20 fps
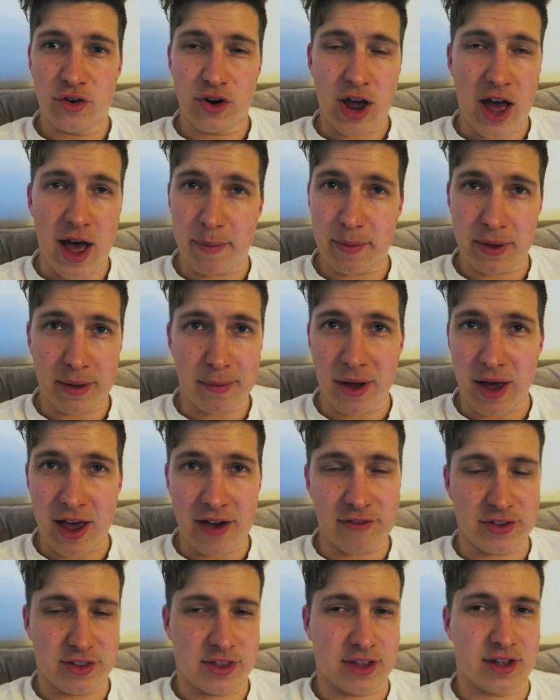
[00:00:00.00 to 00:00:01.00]
happy about
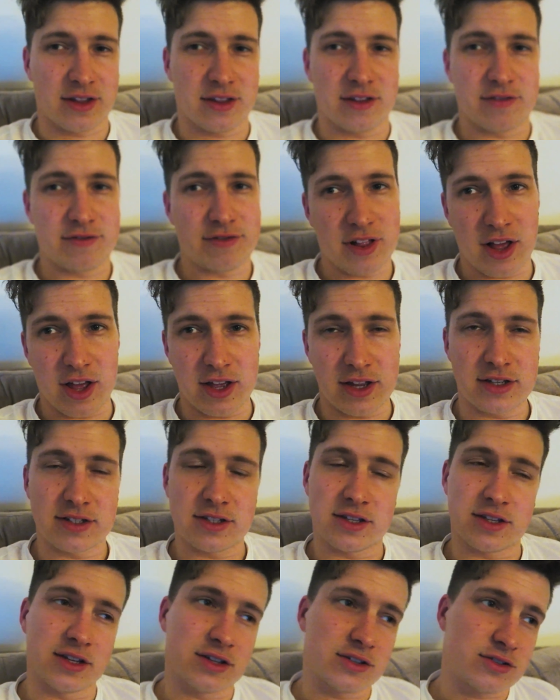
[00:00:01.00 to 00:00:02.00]
everything the
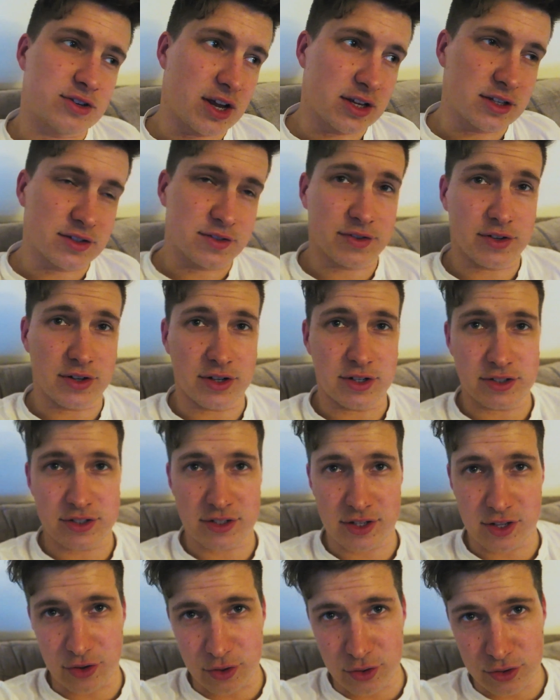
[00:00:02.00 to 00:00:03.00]
flights, the
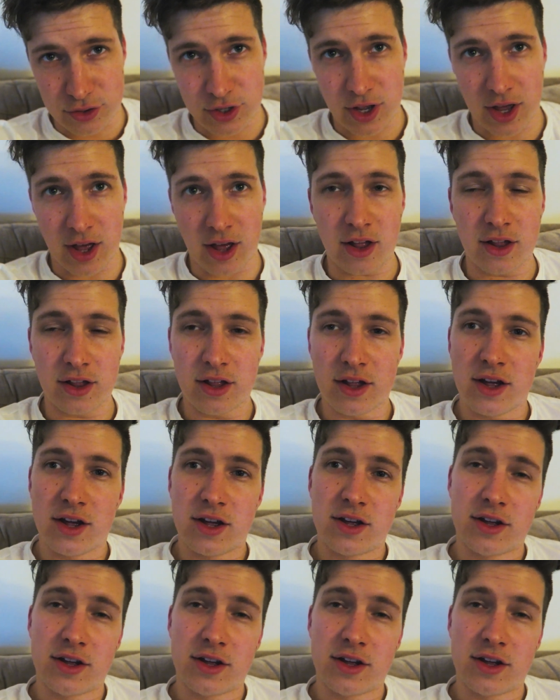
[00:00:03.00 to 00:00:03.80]
transfers, the hotel,